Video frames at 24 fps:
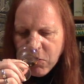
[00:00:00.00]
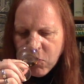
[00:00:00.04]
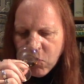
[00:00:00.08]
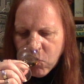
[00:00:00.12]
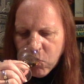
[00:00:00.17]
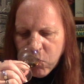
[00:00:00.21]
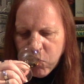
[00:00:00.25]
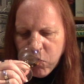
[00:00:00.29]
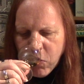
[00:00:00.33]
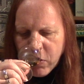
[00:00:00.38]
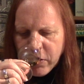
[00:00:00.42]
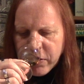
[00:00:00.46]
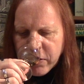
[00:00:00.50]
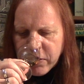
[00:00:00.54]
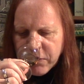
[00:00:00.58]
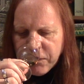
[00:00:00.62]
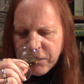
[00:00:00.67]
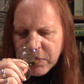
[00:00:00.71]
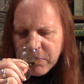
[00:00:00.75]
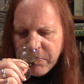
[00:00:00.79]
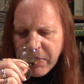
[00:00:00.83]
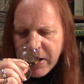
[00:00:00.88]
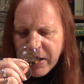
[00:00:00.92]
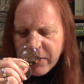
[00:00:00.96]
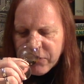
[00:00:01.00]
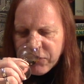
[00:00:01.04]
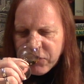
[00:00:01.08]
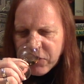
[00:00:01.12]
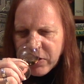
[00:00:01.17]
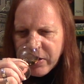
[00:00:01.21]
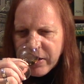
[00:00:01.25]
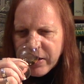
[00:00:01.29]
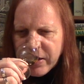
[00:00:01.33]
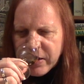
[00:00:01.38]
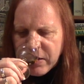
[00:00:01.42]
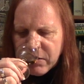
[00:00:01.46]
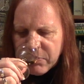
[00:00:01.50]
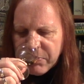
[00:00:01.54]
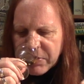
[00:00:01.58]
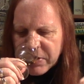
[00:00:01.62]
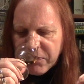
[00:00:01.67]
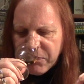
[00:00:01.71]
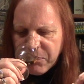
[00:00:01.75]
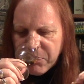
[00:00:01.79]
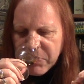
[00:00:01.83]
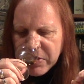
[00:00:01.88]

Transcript: Wonderfully balanced. A little bit of